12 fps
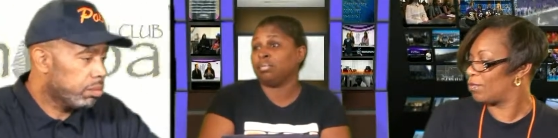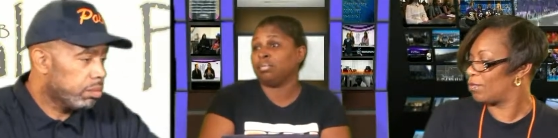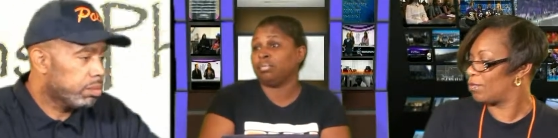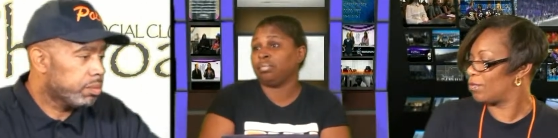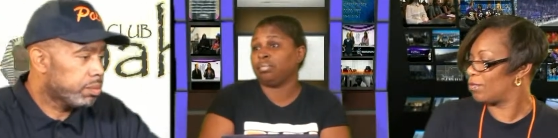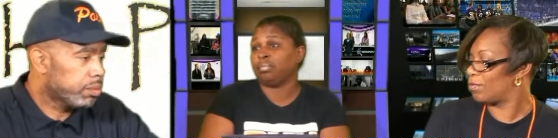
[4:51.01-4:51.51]

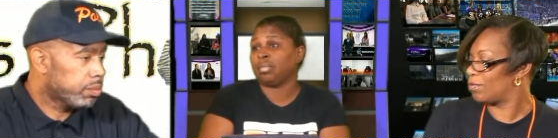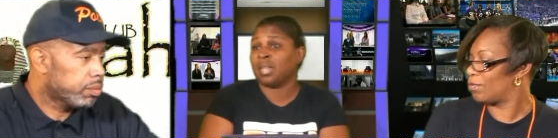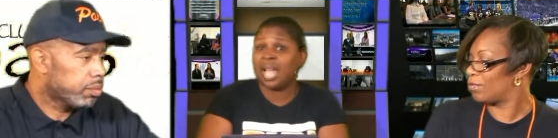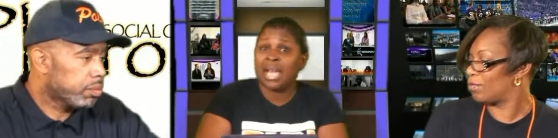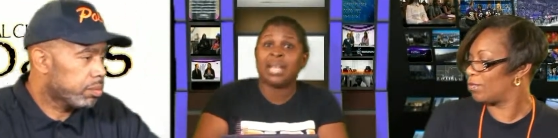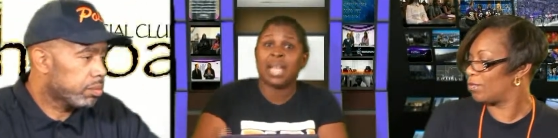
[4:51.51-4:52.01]

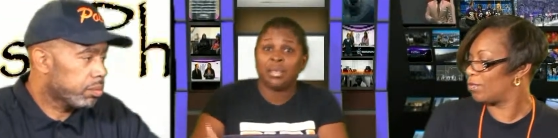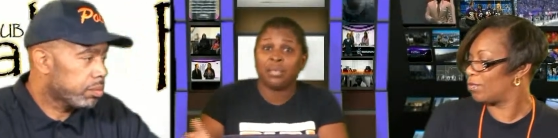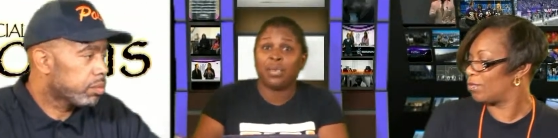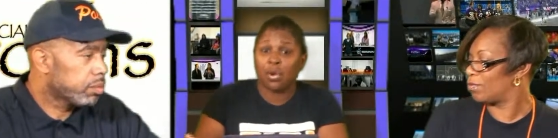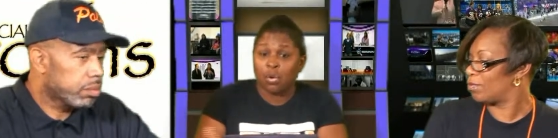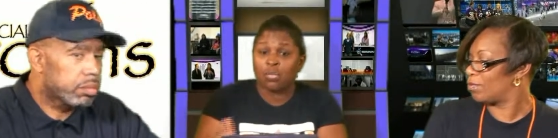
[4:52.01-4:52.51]
Speaker 1: Mm-hmm. Not down
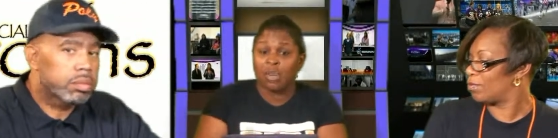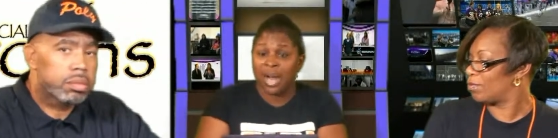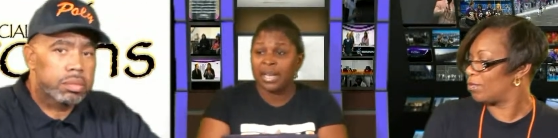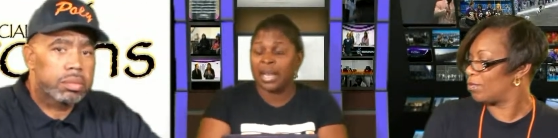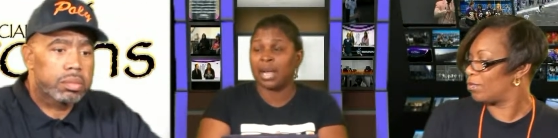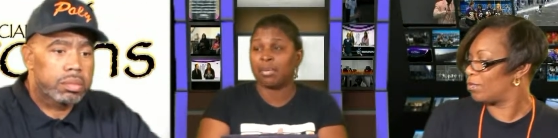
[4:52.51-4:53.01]
the road
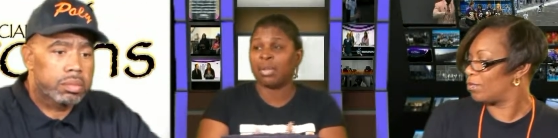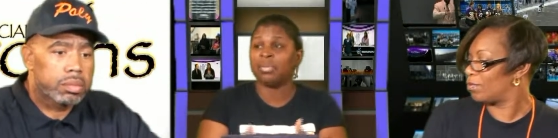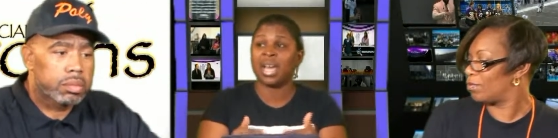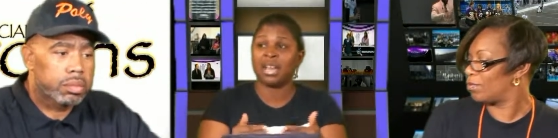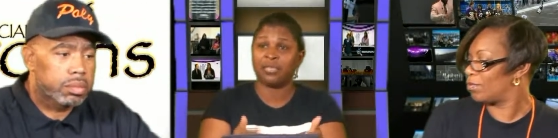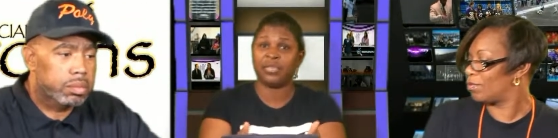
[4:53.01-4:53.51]
right now.
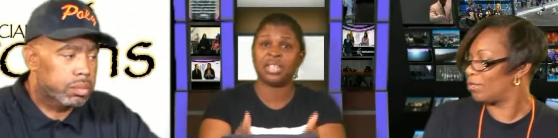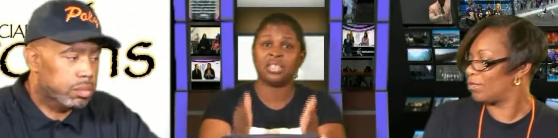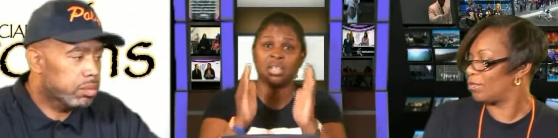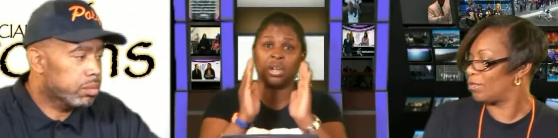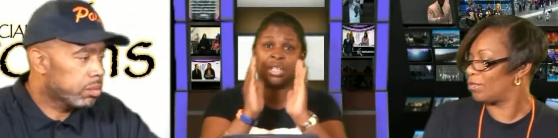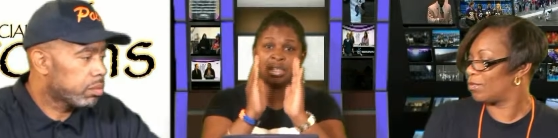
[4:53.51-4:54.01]
We've got to
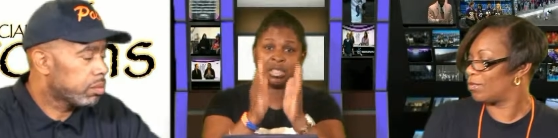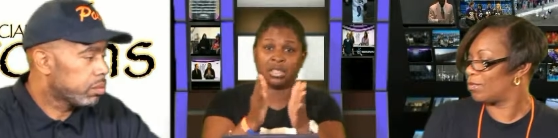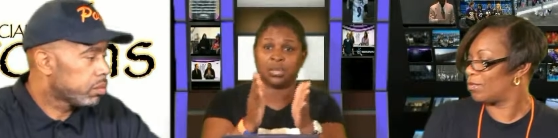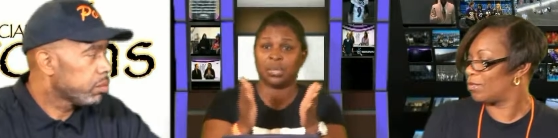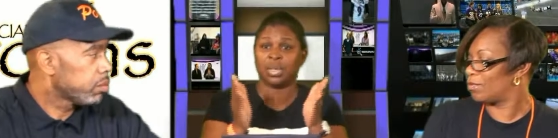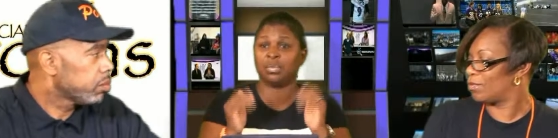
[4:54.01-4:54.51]
fix starting
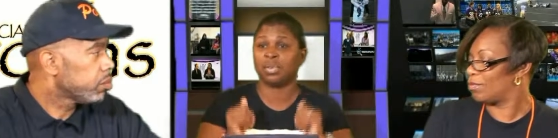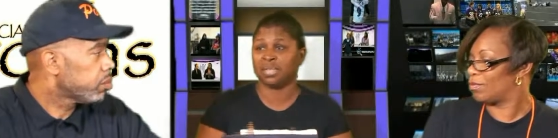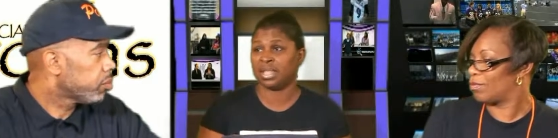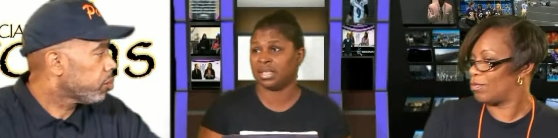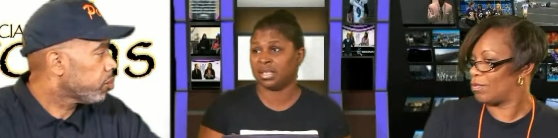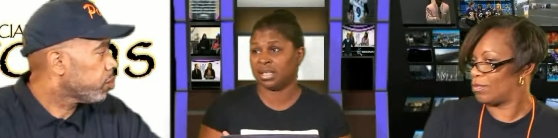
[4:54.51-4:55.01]
this week
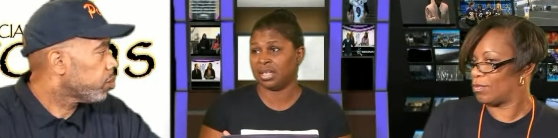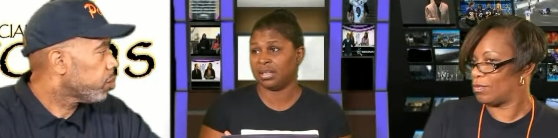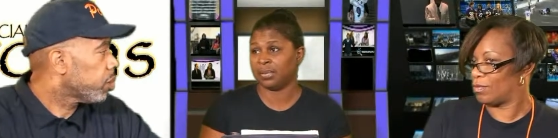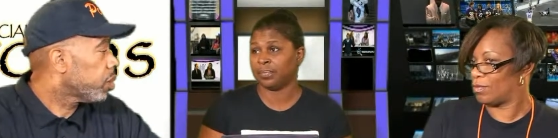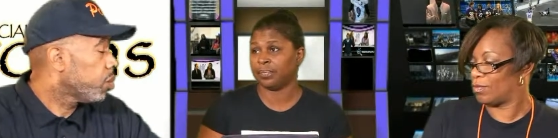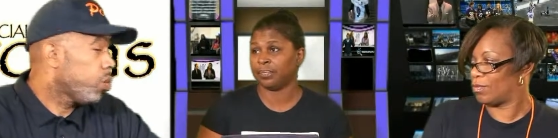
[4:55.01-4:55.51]
with
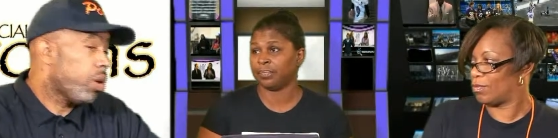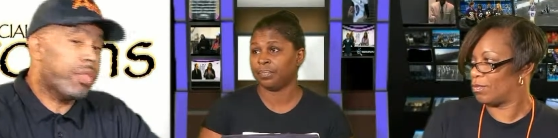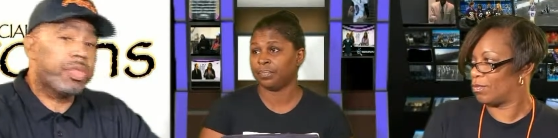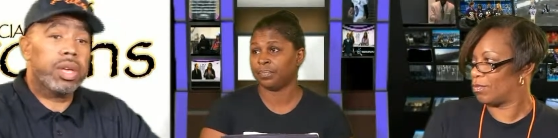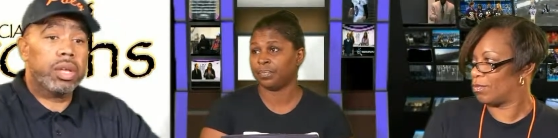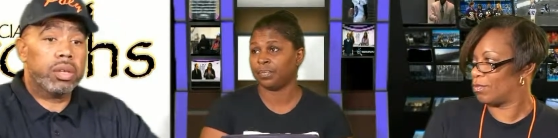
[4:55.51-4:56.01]
Tennessee.
Speaker 2: Well,
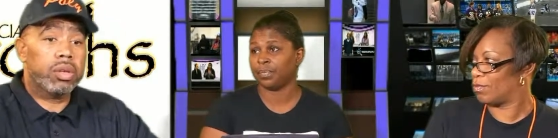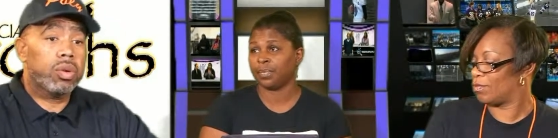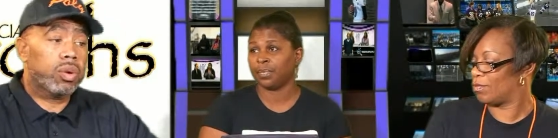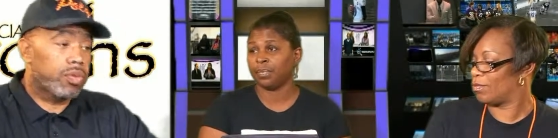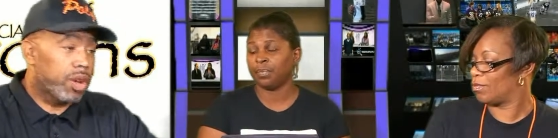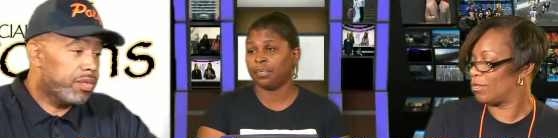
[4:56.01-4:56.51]
I think you
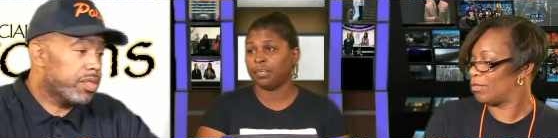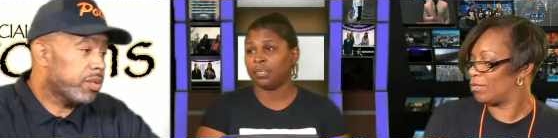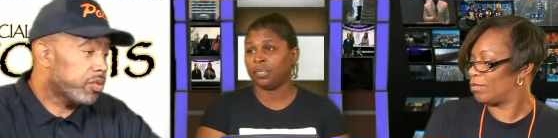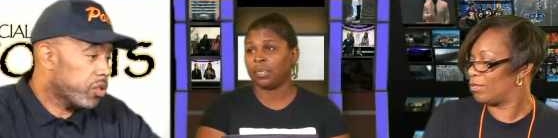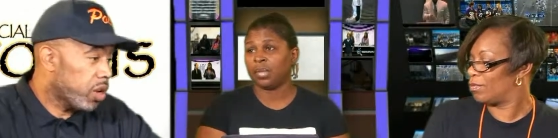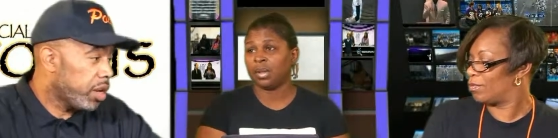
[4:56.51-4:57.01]
know the Ravens
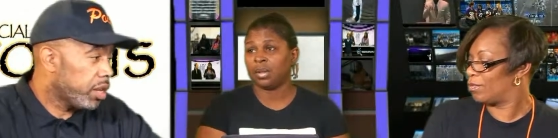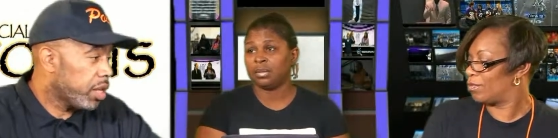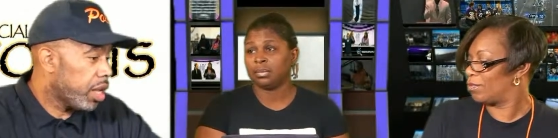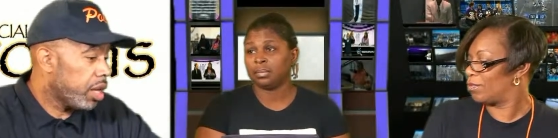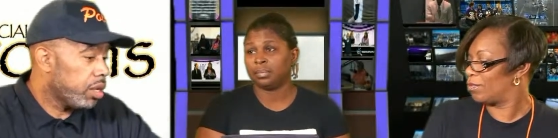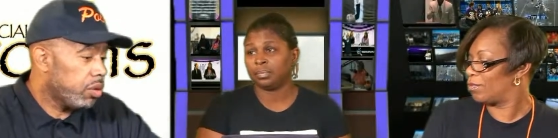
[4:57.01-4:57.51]
have started
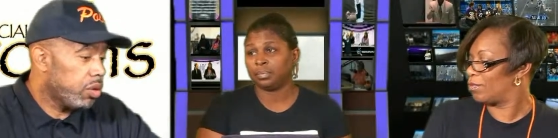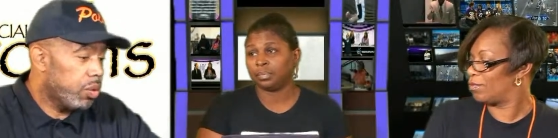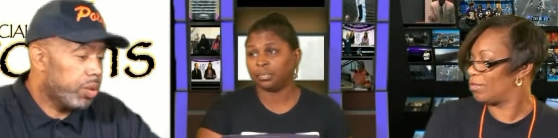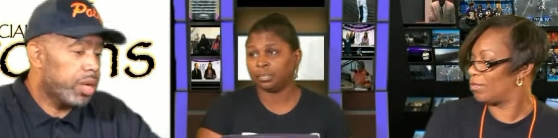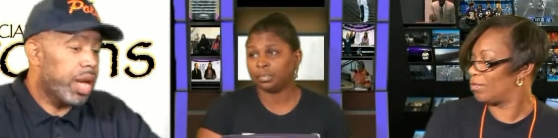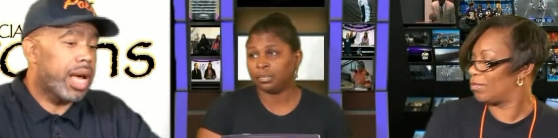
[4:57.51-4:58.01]
that. You
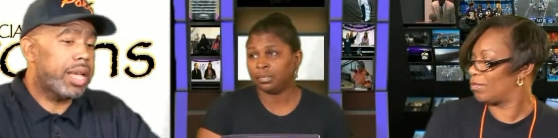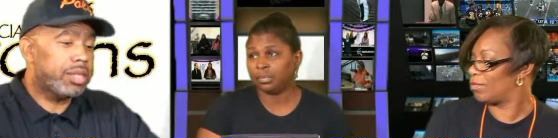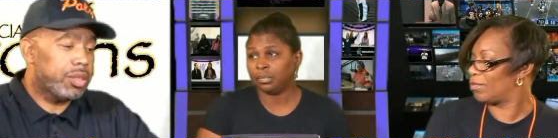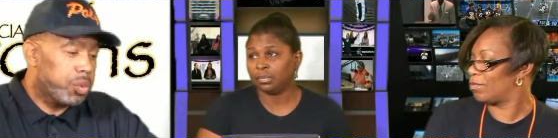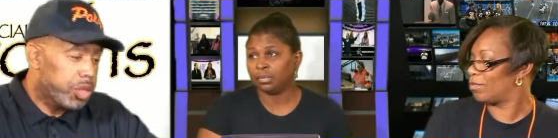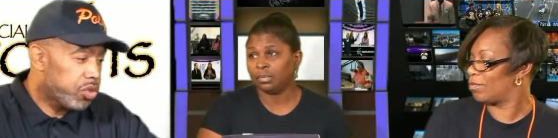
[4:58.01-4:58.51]
know, in
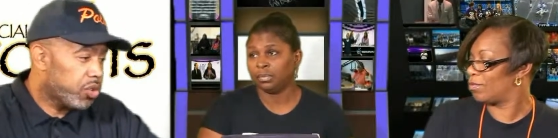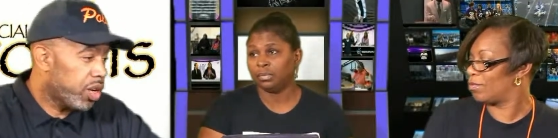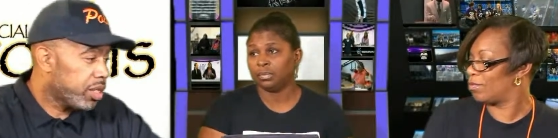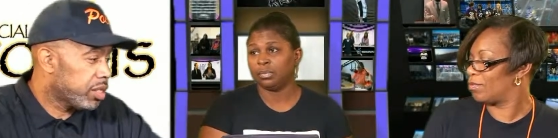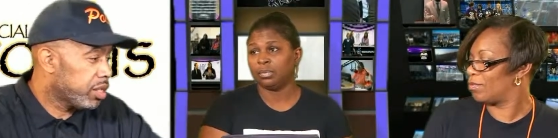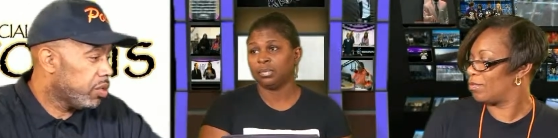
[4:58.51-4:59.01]
Ozzie we
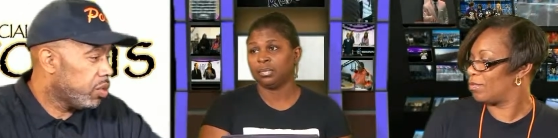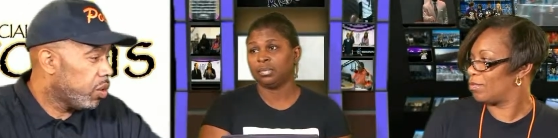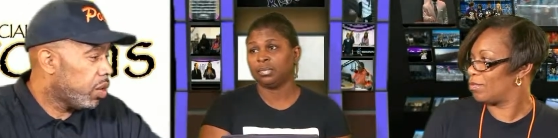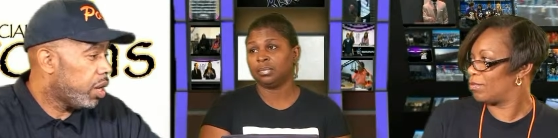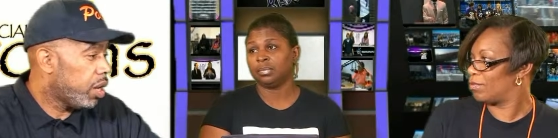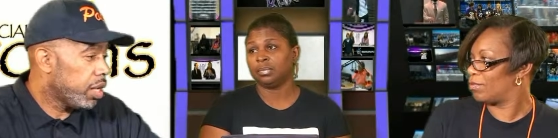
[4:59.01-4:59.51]
trust. You
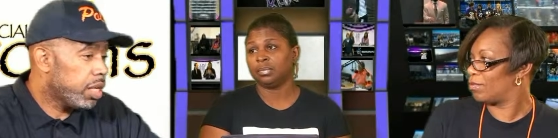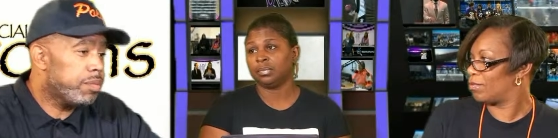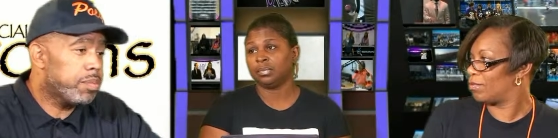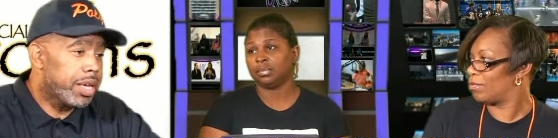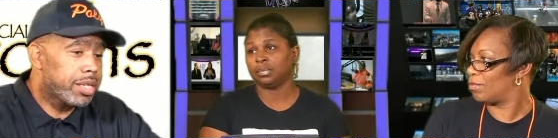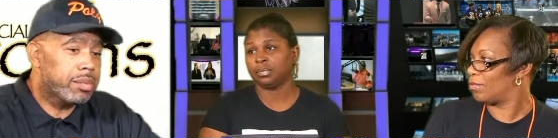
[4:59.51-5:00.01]
know, uh,
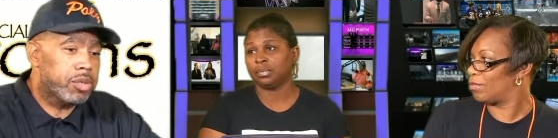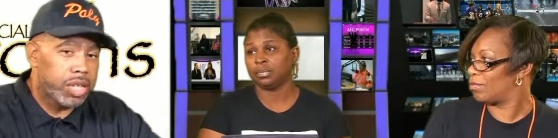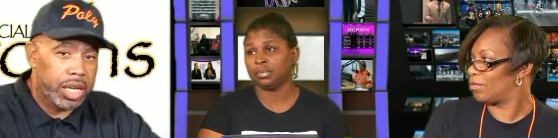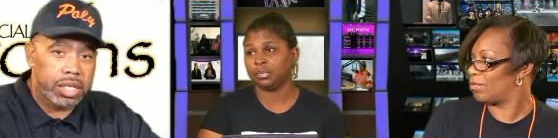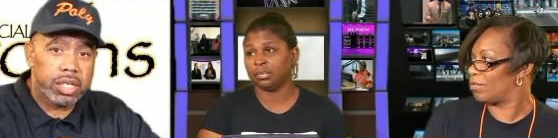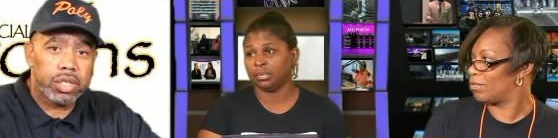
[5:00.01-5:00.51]
he made some
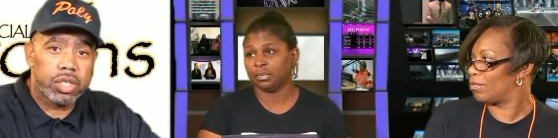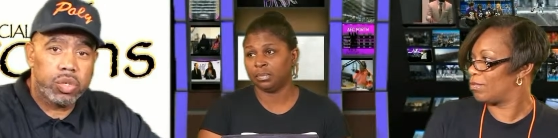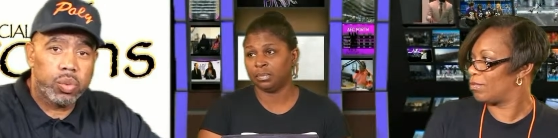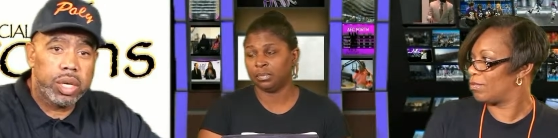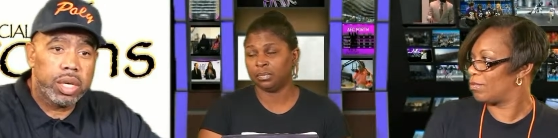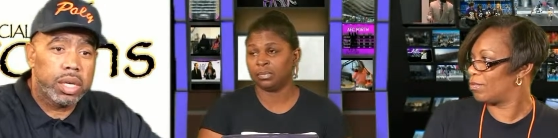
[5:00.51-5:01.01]
changes
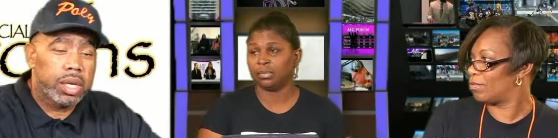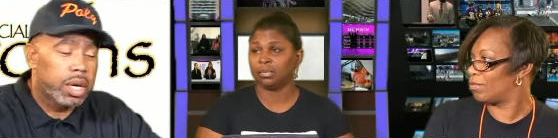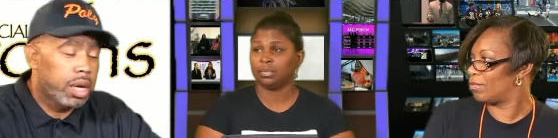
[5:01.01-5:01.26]
this week.